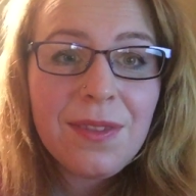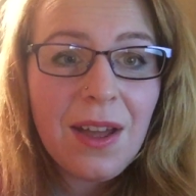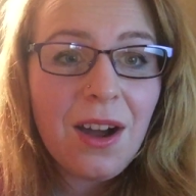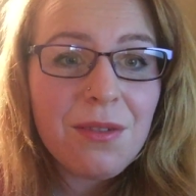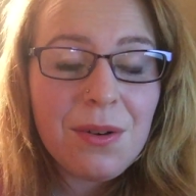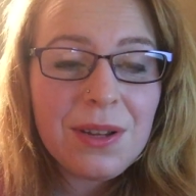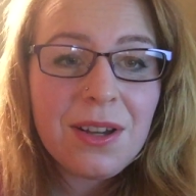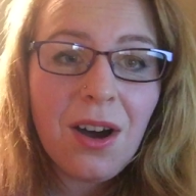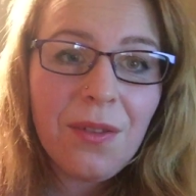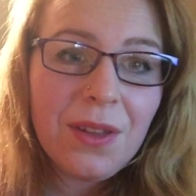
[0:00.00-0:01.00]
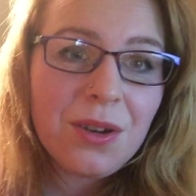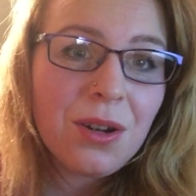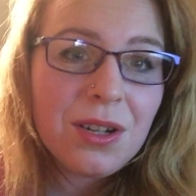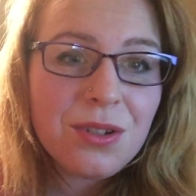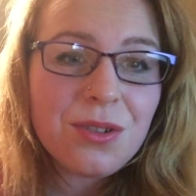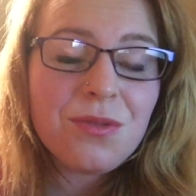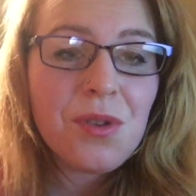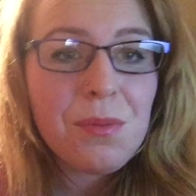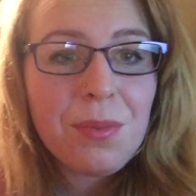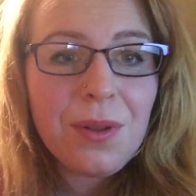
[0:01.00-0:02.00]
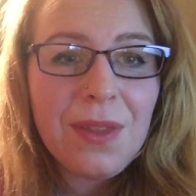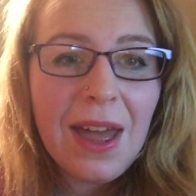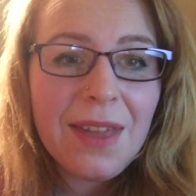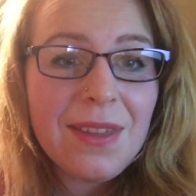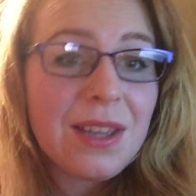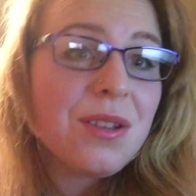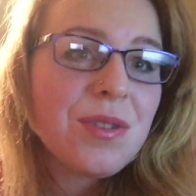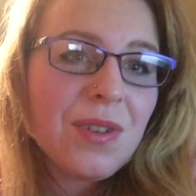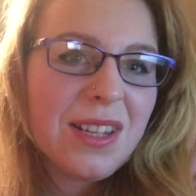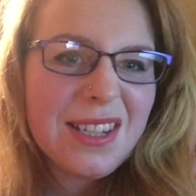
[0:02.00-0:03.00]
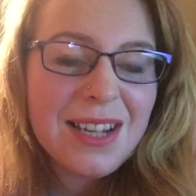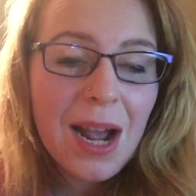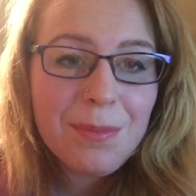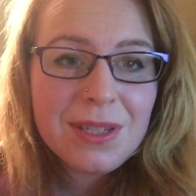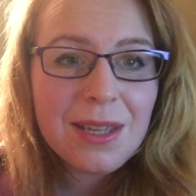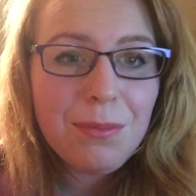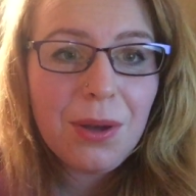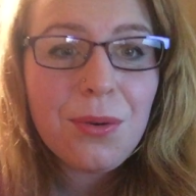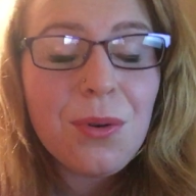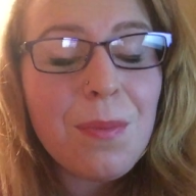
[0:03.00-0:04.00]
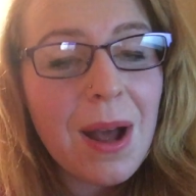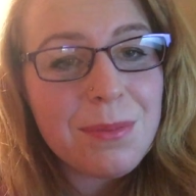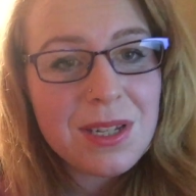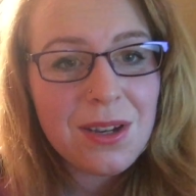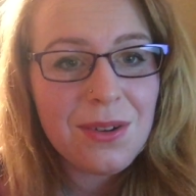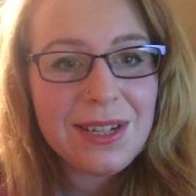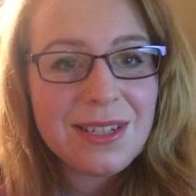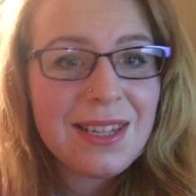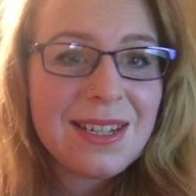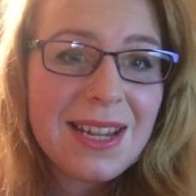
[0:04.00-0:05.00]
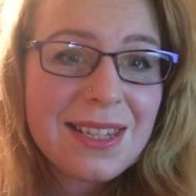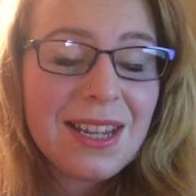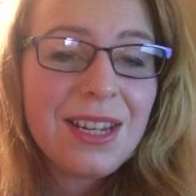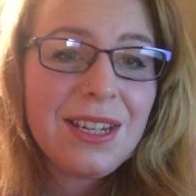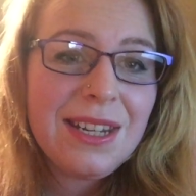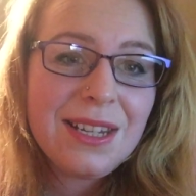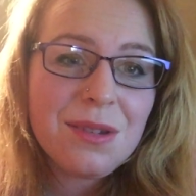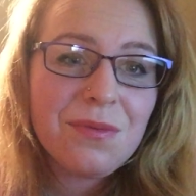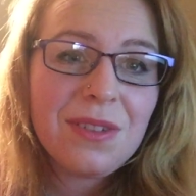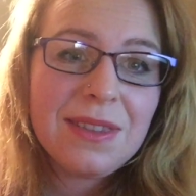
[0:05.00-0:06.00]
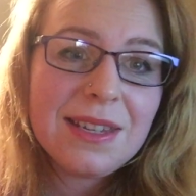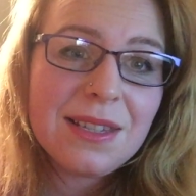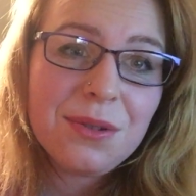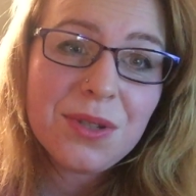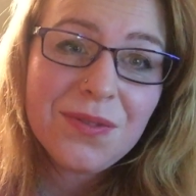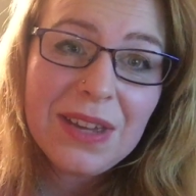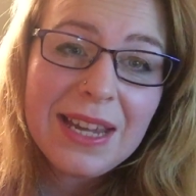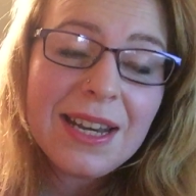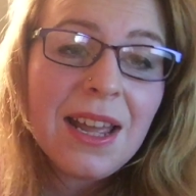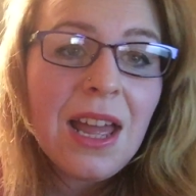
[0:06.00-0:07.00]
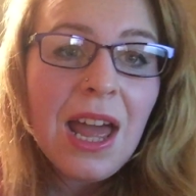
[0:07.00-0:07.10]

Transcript: They are only cotton. The colour does run, but they're useful at the time to keep you cool. Perhaps you're going into the desert and you need something that's loose fitting.